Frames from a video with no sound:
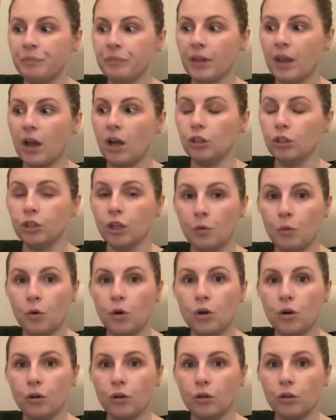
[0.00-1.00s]
a
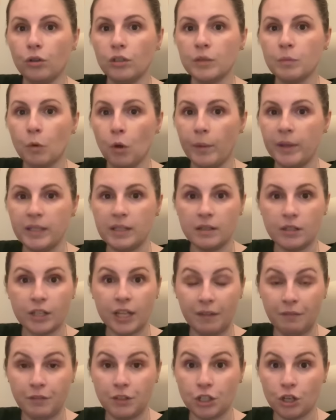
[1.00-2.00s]
local small business
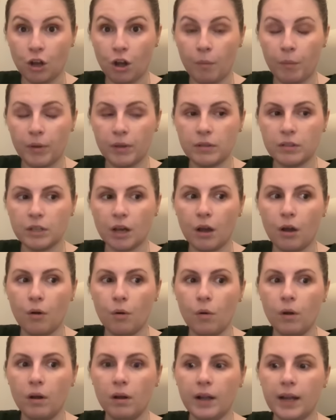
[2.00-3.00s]
gift shop.
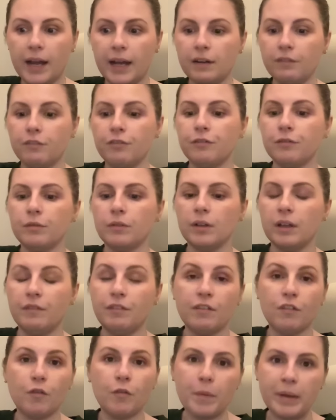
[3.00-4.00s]
So kind of, if
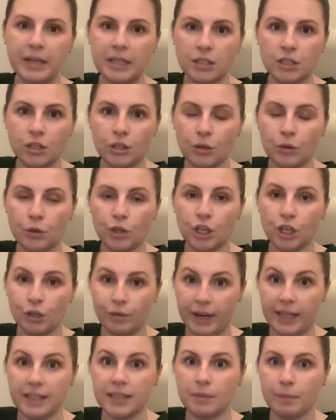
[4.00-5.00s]
you've ever been to
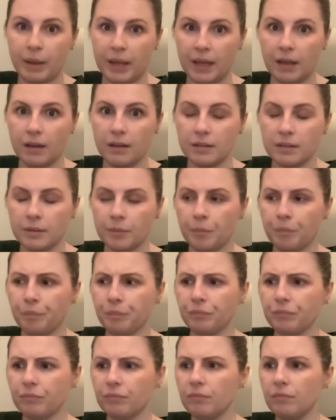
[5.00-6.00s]
curated makers,
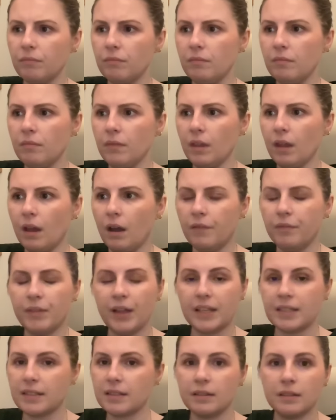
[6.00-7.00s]

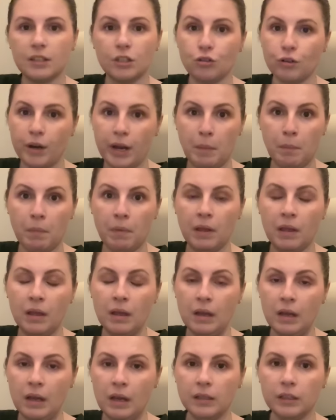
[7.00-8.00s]
that's the dream.
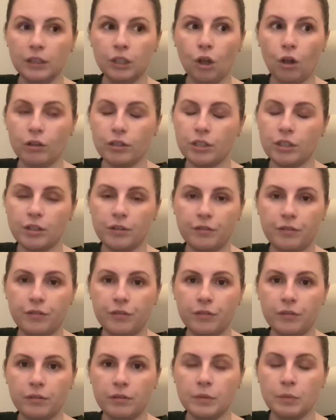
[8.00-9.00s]
Lots of
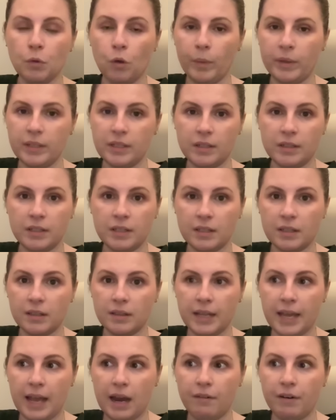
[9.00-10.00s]
small businesses in
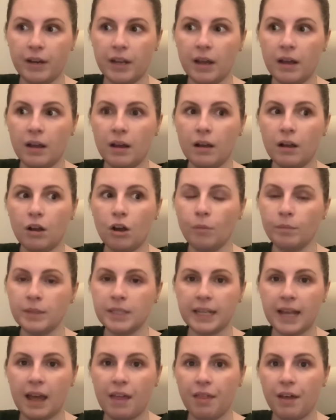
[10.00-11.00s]
the area come
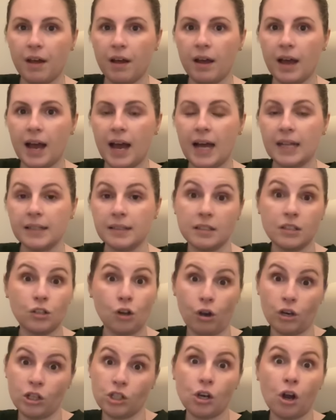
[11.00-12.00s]
together and
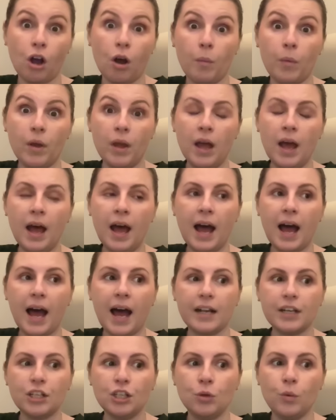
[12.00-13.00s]
stock a shop,
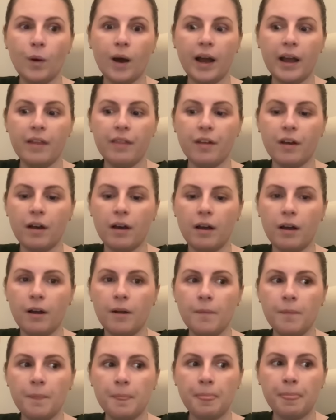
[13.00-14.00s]
and you either
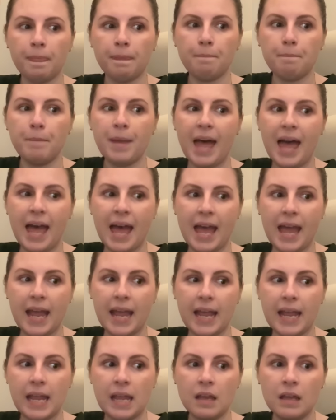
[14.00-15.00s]

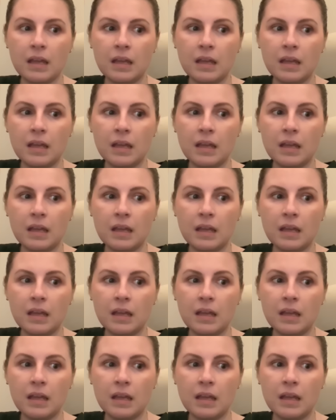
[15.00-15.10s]
pay